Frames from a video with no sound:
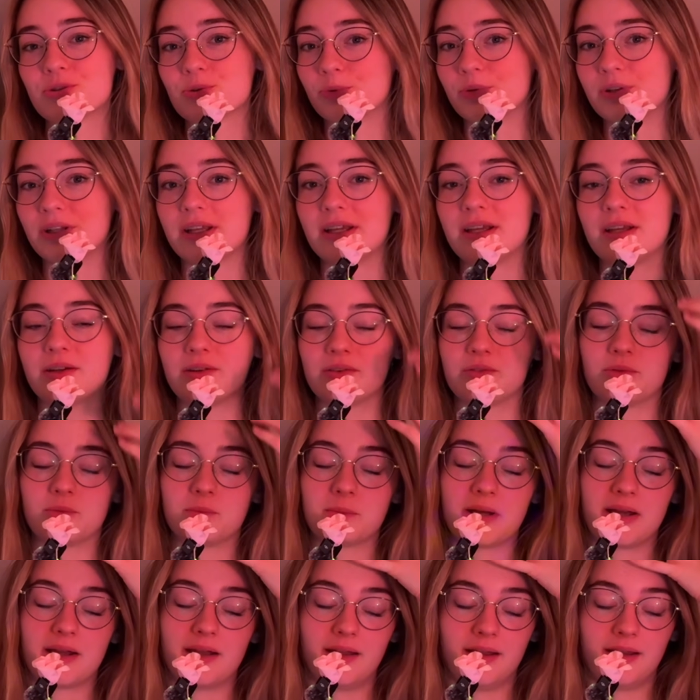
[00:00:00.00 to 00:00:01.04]
to live,
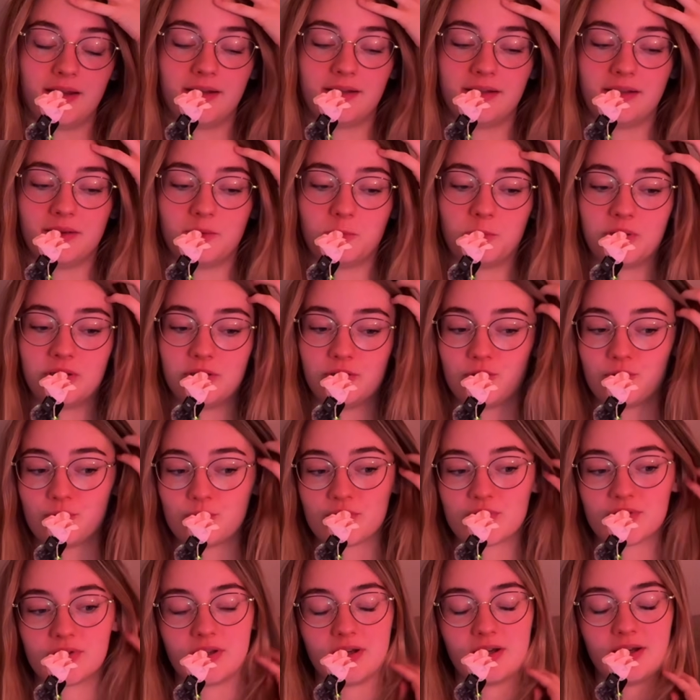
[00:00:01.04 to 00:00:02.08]
my will to
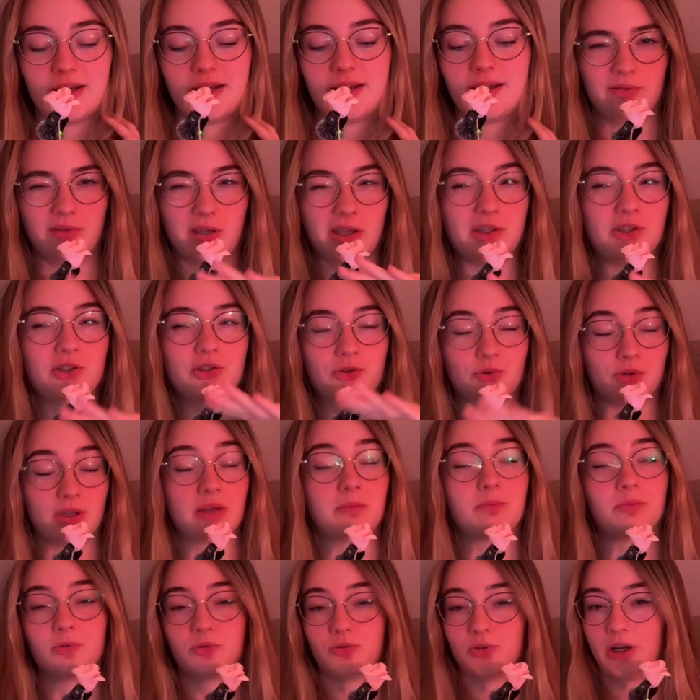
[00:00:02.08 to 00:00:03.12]
study. I need to
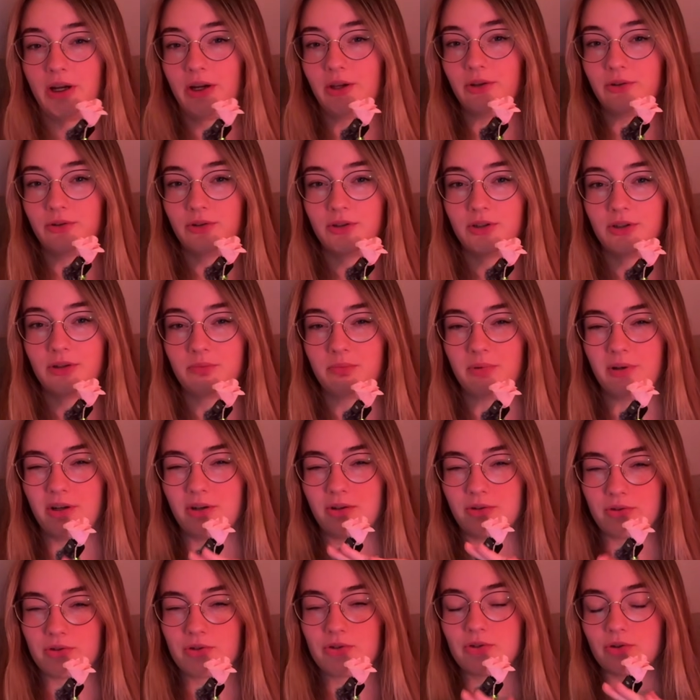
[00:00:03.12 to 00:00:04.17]
keep it regular, but
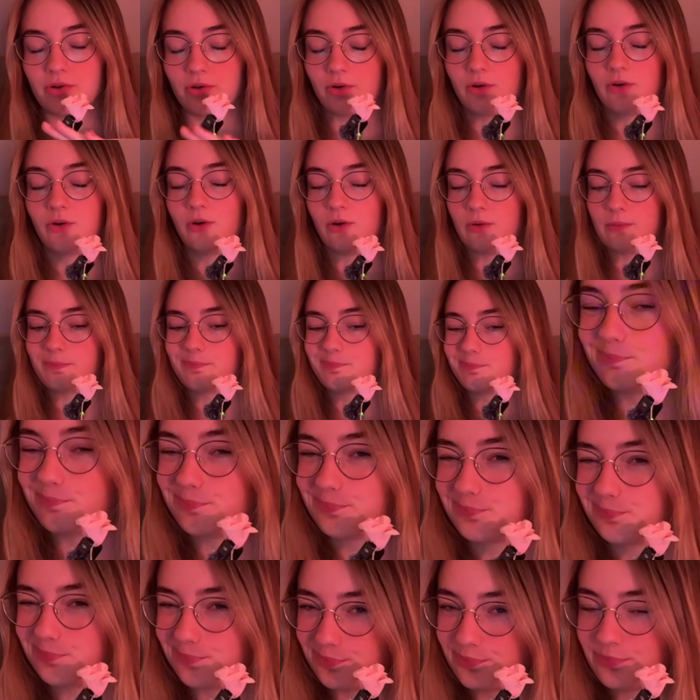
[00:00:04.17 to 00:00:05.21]
also
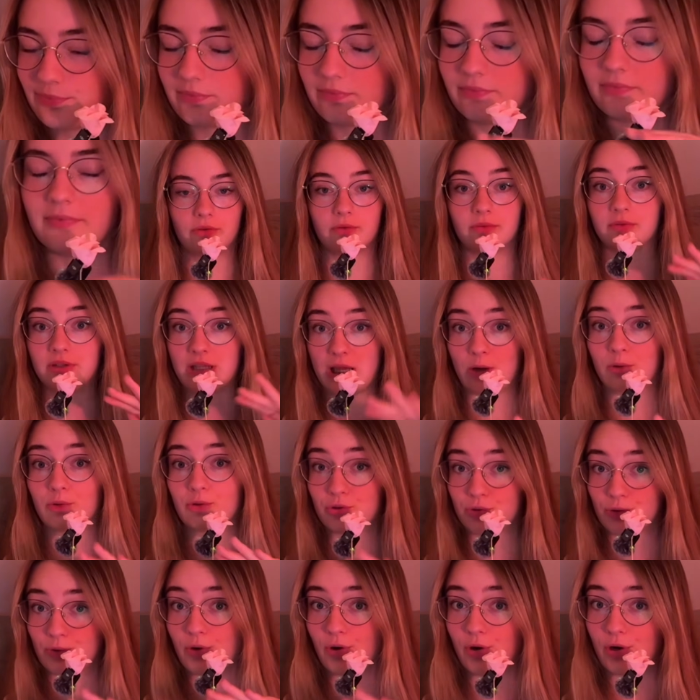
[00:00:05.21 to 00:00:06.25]
down
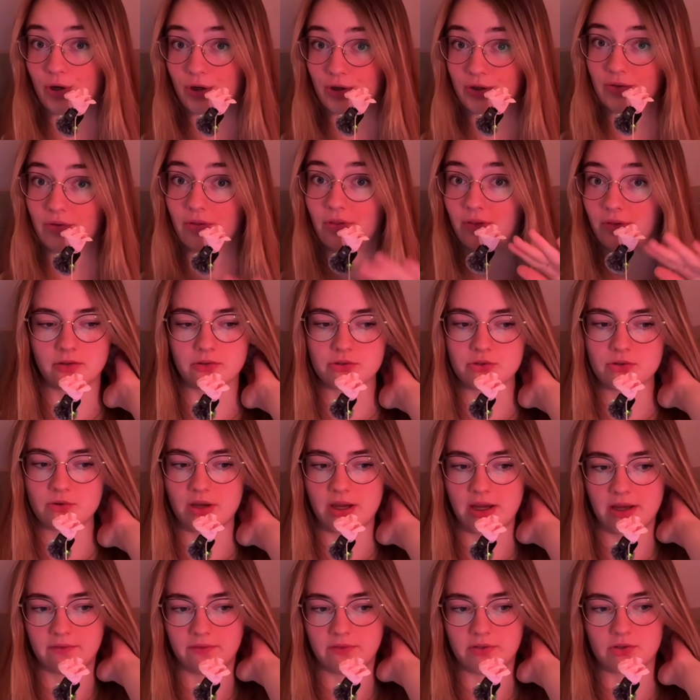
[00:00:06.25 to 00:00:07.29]
to earth. Also, I
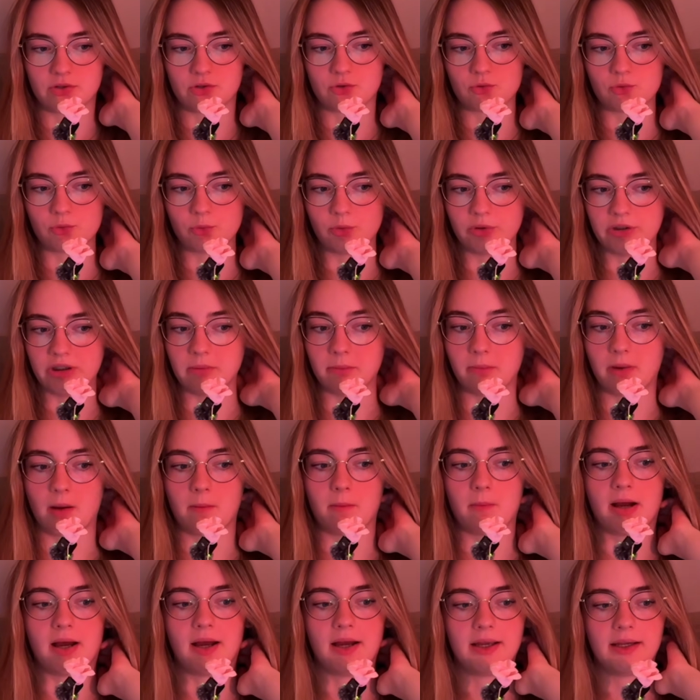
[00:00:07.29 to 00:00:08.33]
have this rule in my
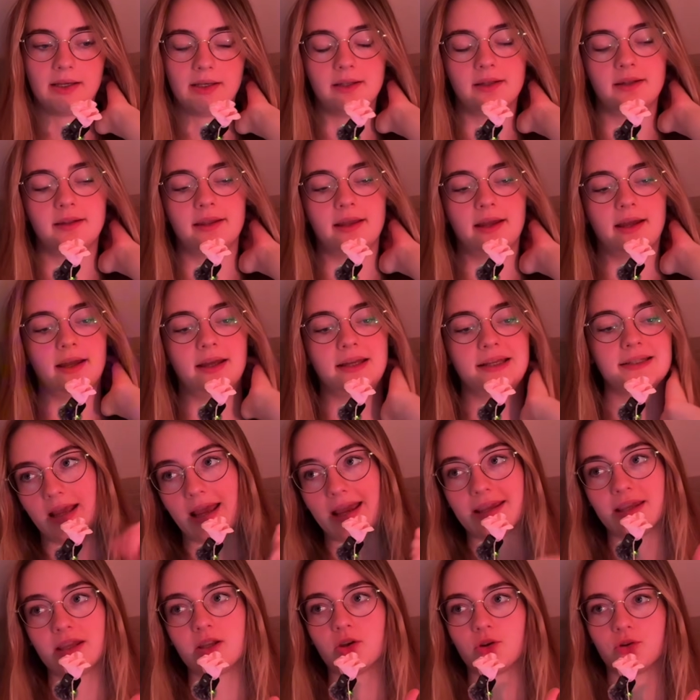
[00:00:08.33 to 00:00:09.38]
mind that
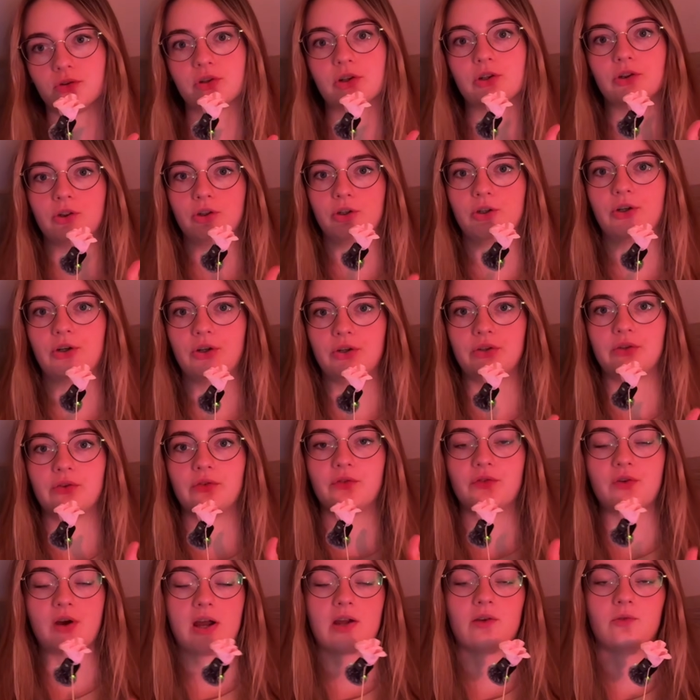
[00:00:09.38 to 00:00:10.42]
I can only learn
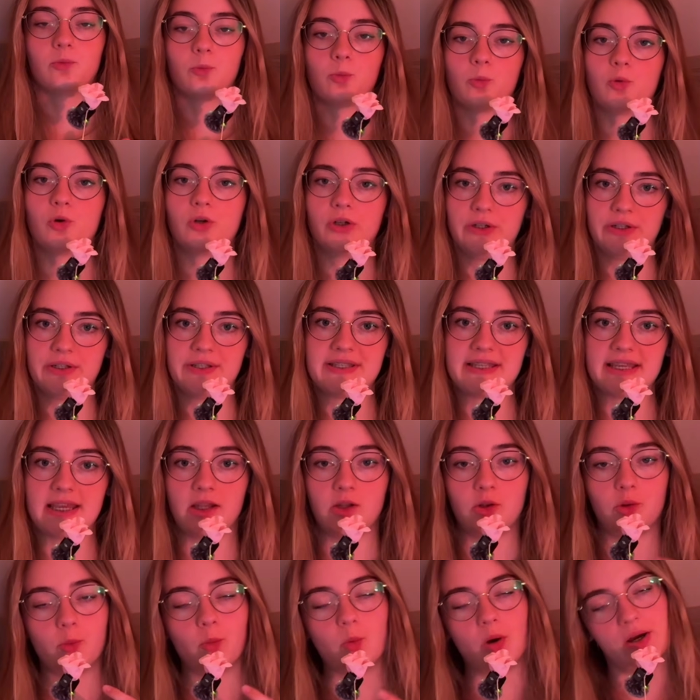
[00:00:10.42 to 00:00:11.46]
5 words
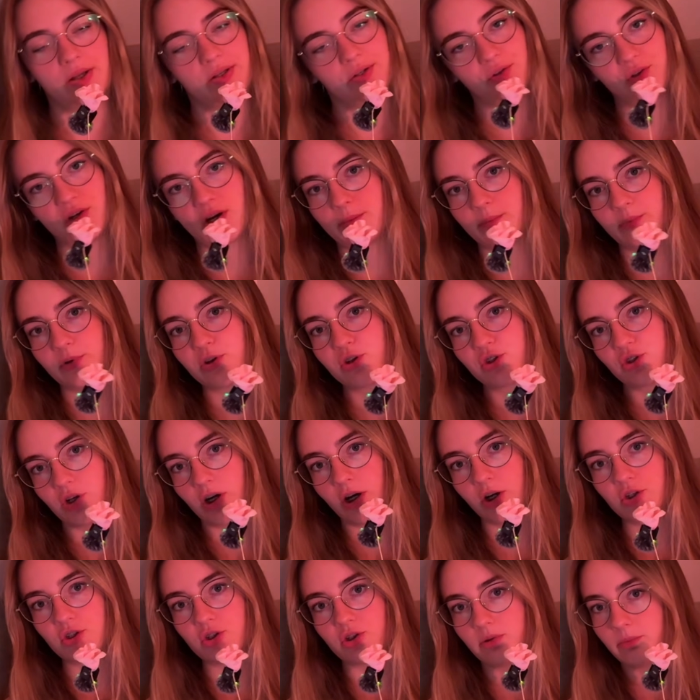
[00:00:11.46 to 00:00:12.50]
and 1 grammar
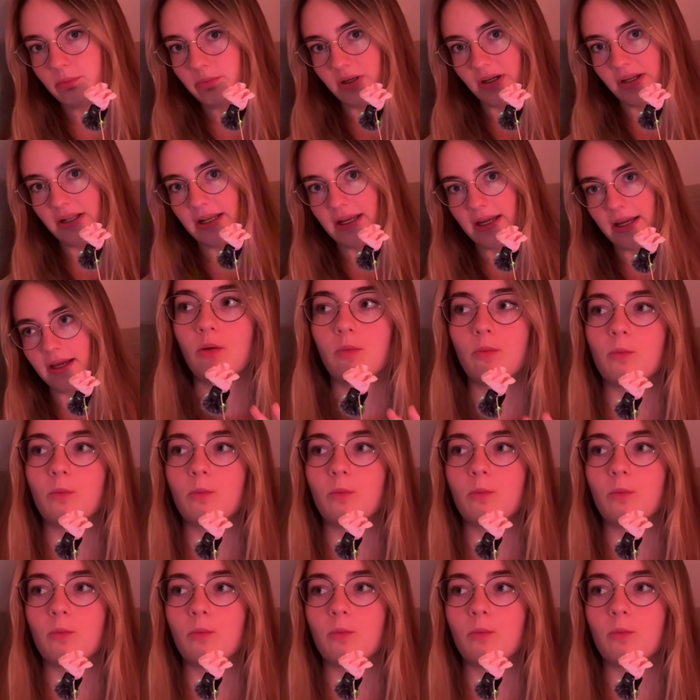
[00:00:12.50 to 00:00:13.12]
structure per day.